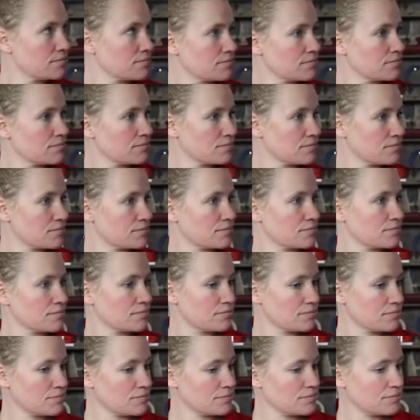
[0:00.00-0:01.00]

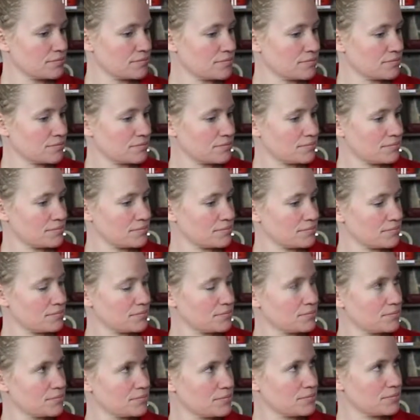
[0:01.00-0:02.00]

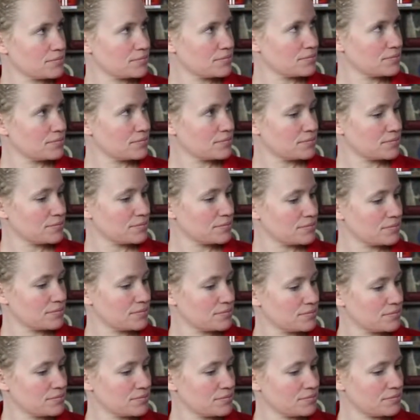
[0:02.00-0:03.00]

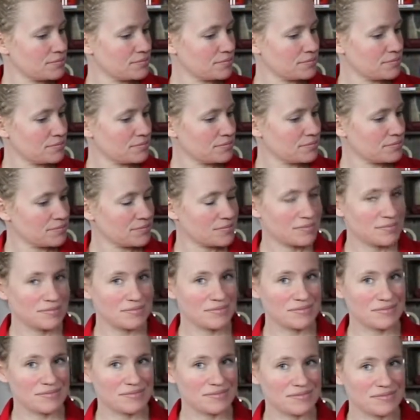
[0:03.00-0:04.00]

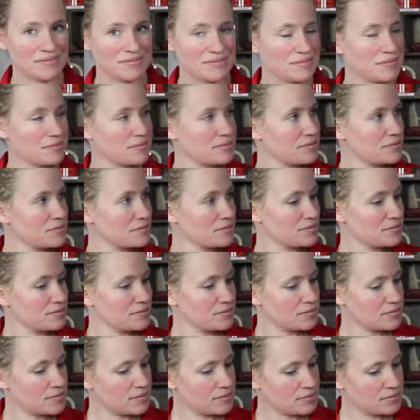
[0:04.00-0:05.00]

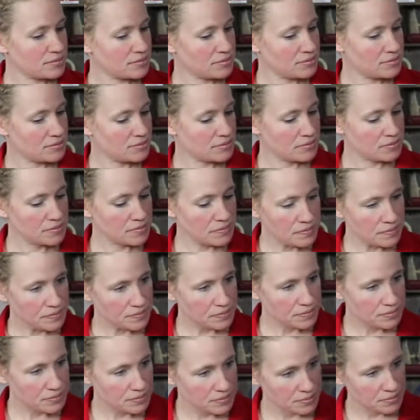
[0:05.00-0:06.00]

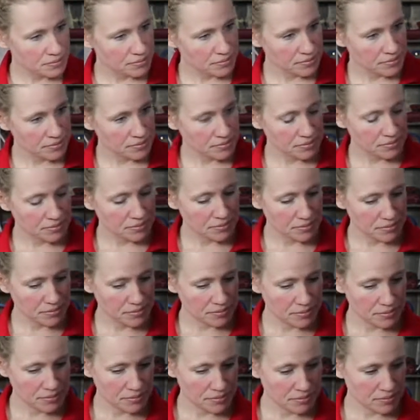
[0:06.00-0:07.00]

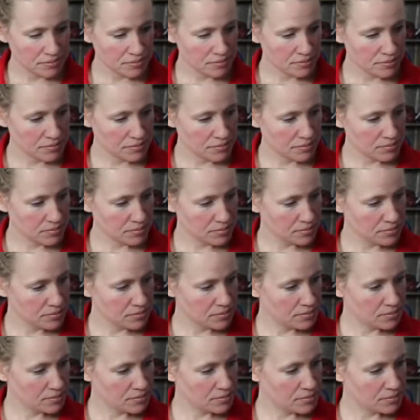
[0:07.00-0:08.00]

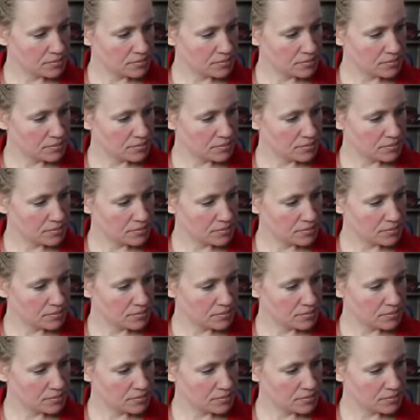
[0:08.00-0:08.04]
The person shown says nothing.